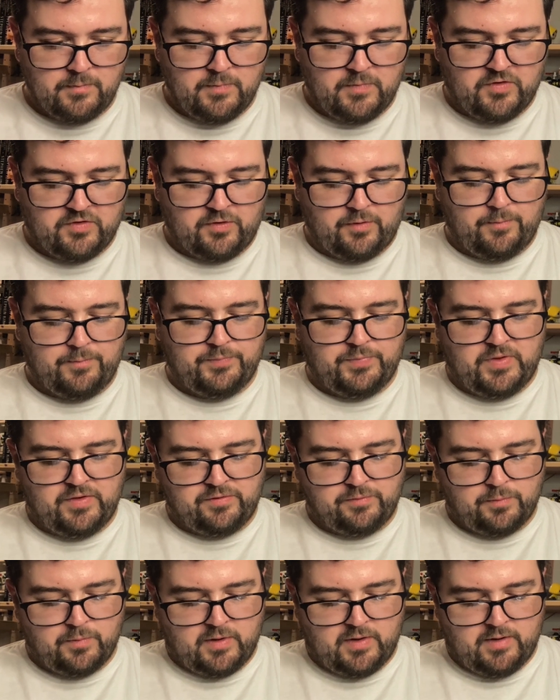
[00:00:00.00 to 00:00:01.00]
So
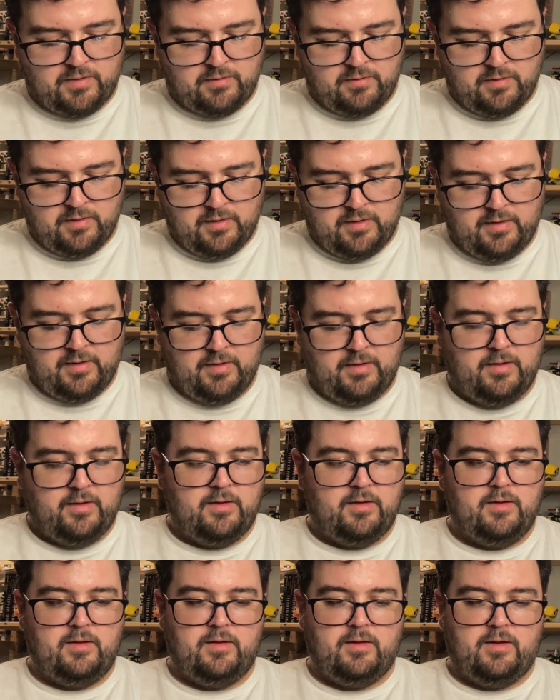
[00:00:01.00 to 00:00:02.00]
this one
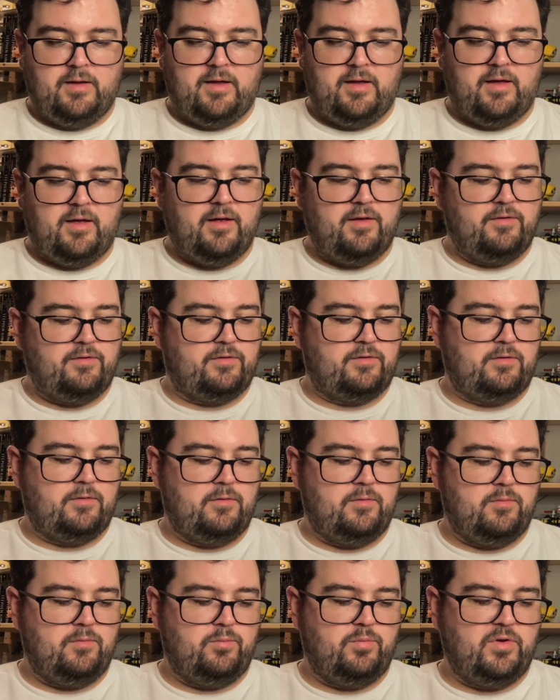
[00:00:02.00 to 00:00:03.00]
has
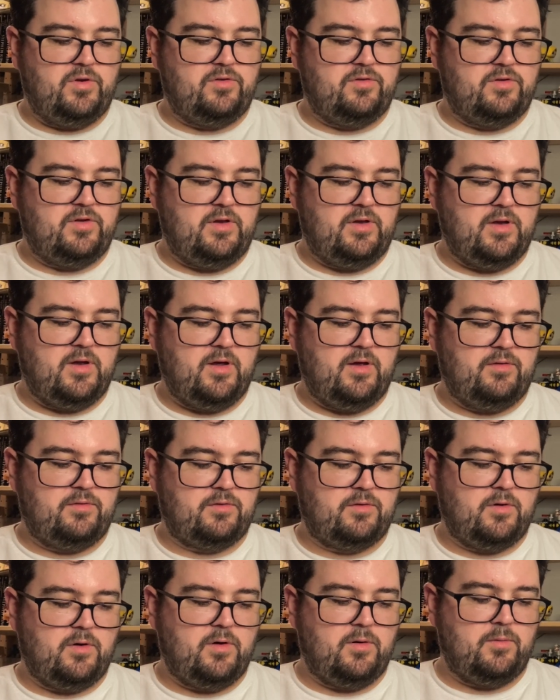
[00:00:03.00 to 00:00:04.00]
pretty nice
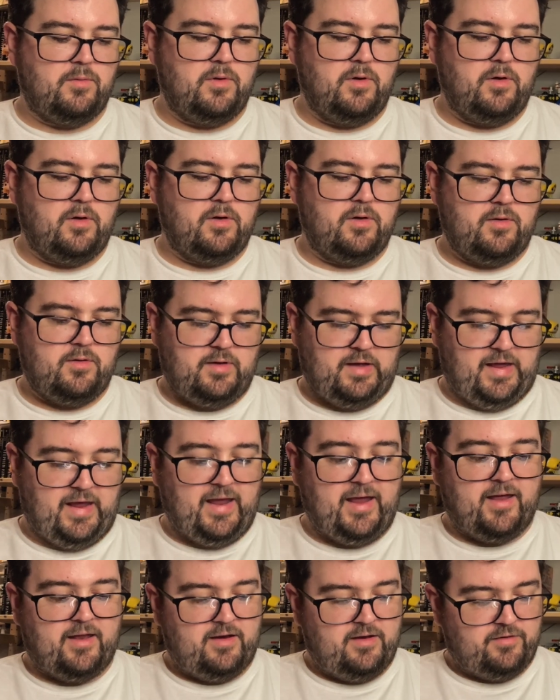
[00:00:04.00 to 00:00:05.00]
artwork,
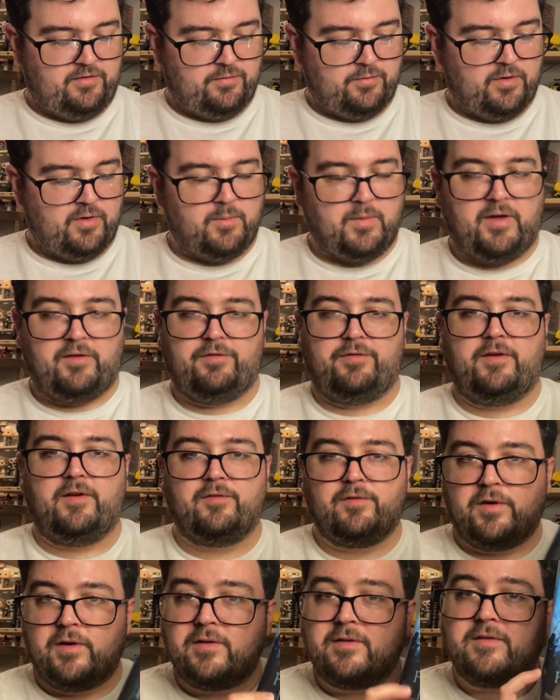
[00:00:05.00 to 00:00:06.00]
and it's one of my
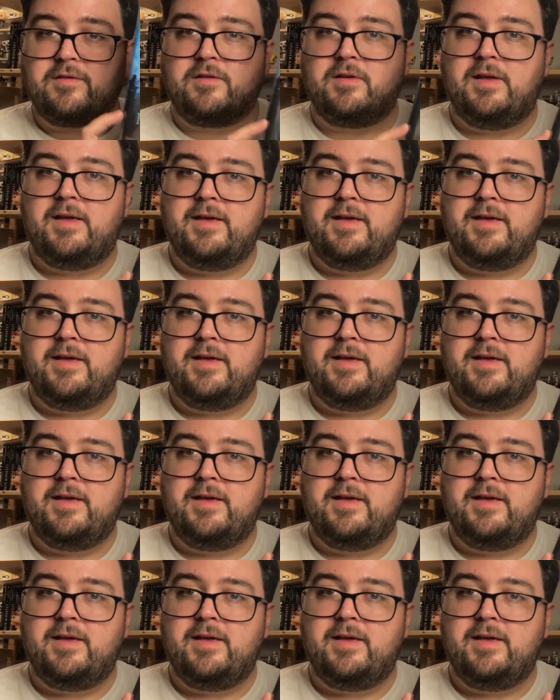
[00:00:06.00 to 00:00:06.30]
favorites.